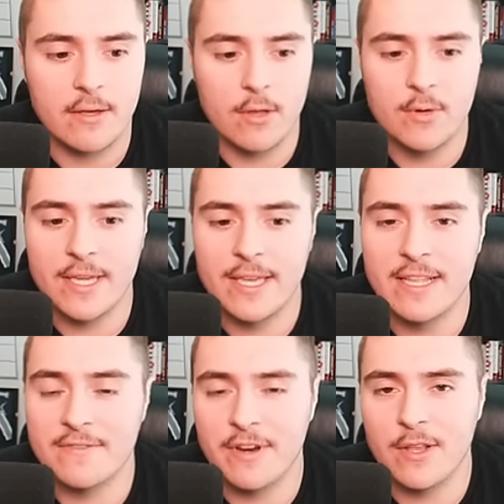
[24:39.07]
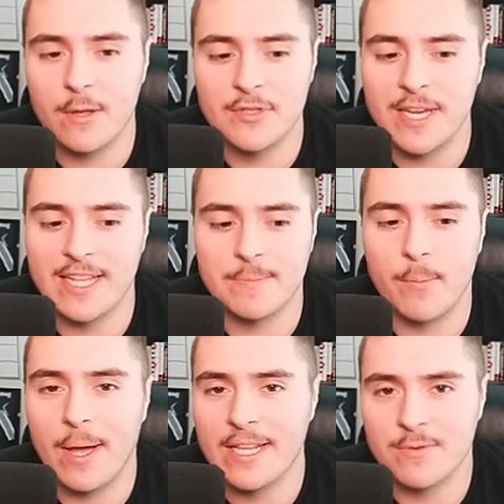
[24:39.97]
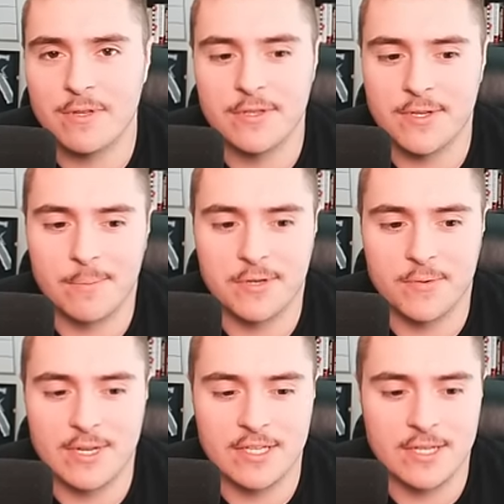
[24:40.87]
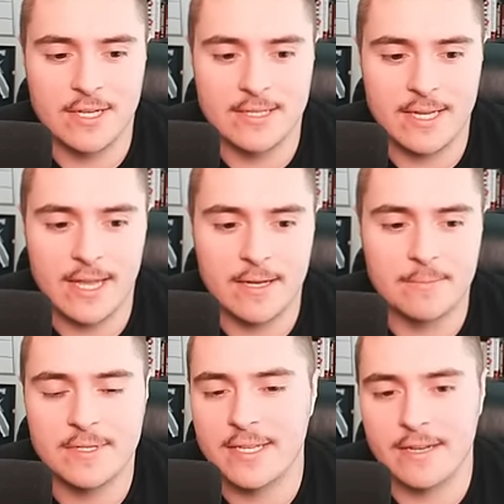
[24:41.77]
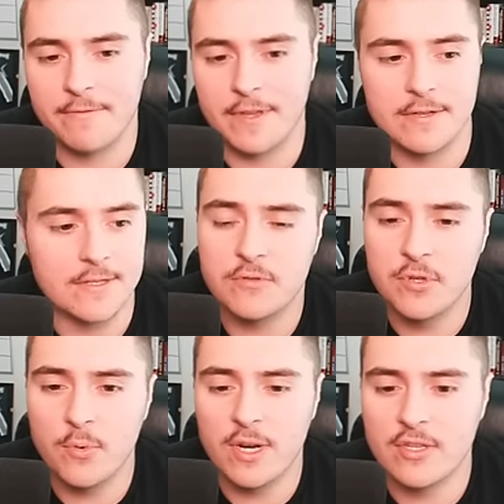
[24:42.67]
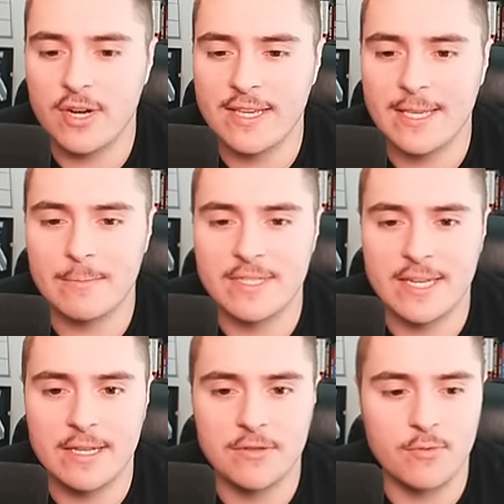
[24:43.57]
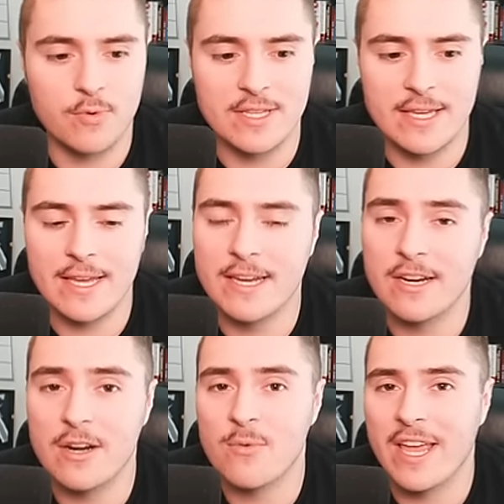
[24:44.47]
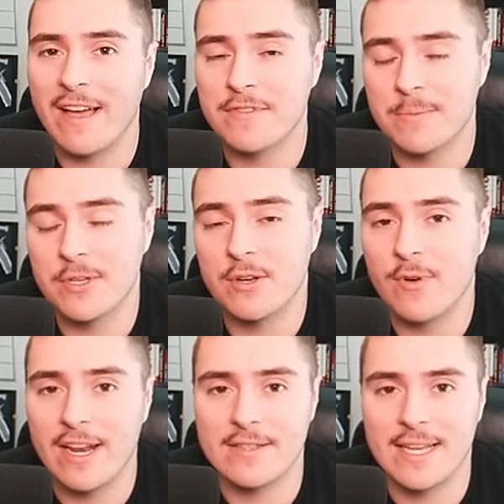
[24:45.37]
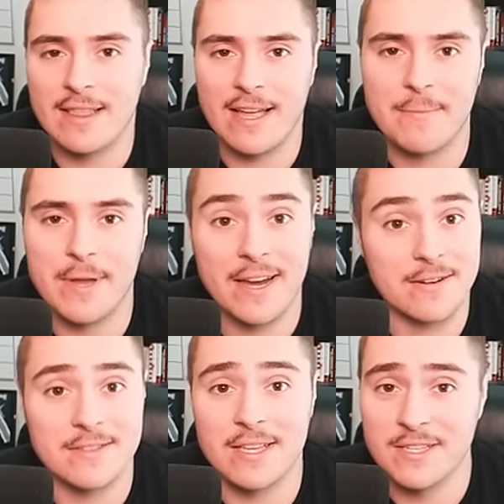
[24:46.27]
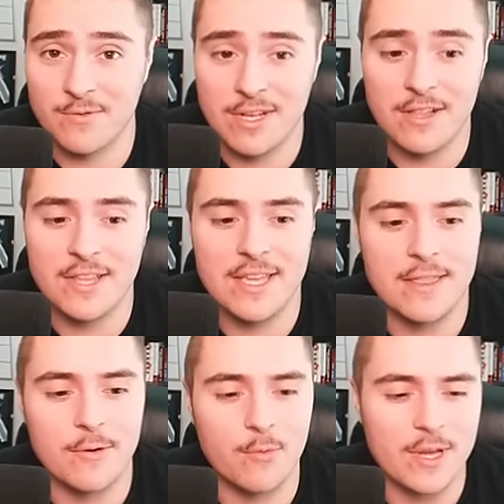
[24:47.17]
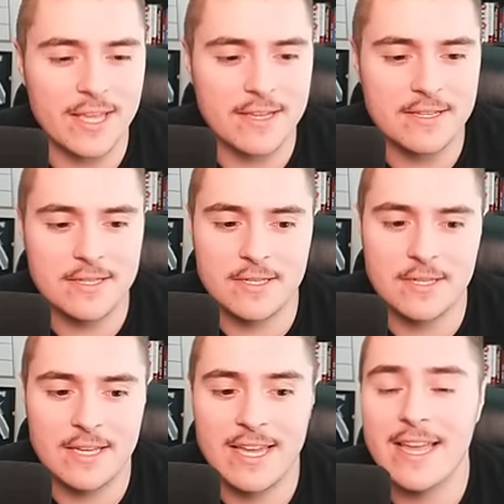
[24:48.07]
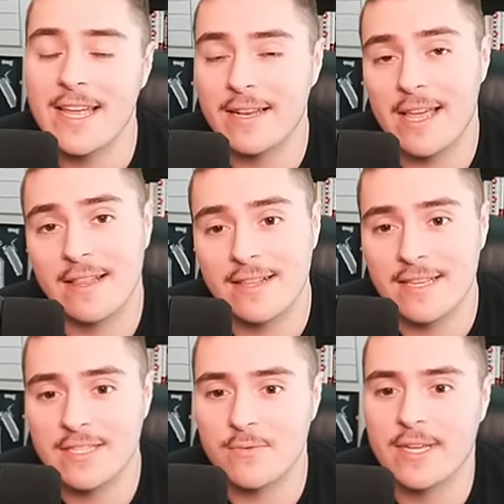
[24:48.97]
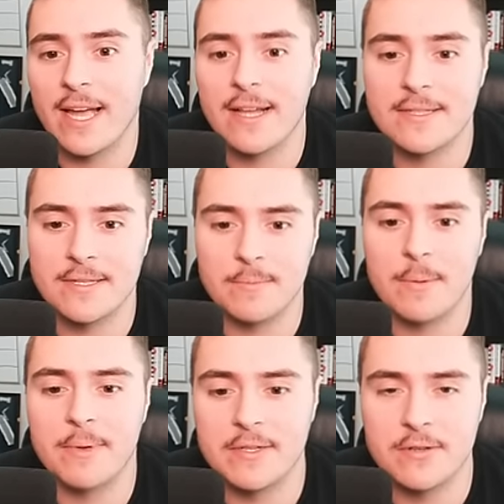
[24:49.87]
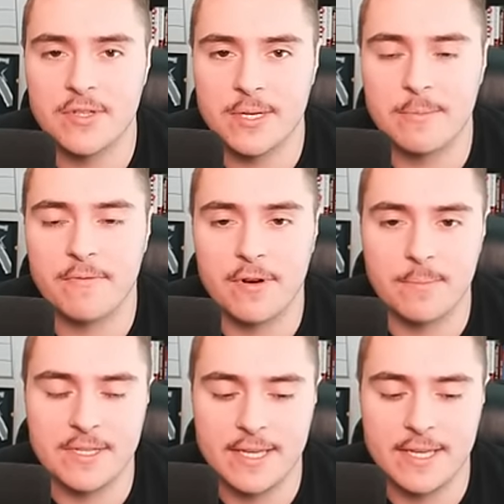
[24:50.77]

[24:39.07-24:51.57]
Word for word: low key, it's a very low chance, but might as well use our persuasion attempt, and it fails. Do want to try to keep Daniel Wingate here. We have some good right outside linebackers as well in the wings, and at least we got some mentorship from this